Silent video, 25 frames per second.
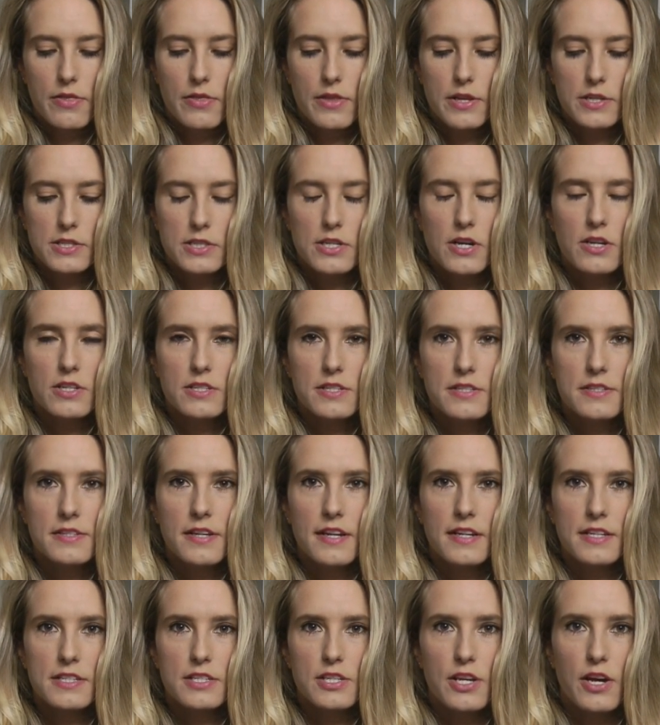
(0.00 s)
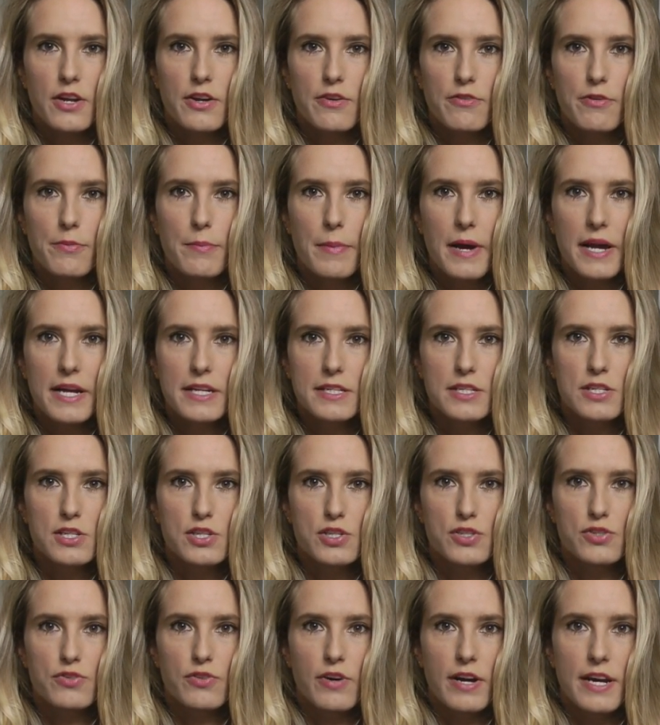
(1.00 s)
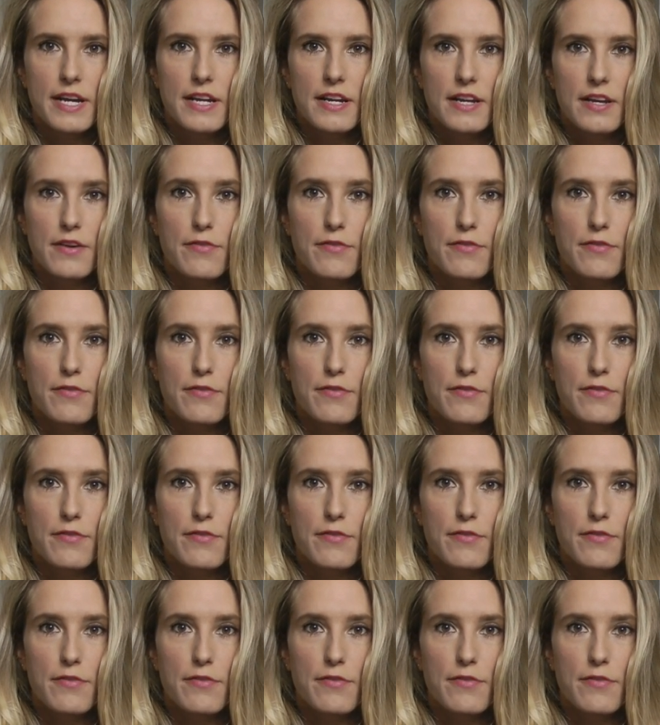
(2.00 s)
the chances that it's going to remain straight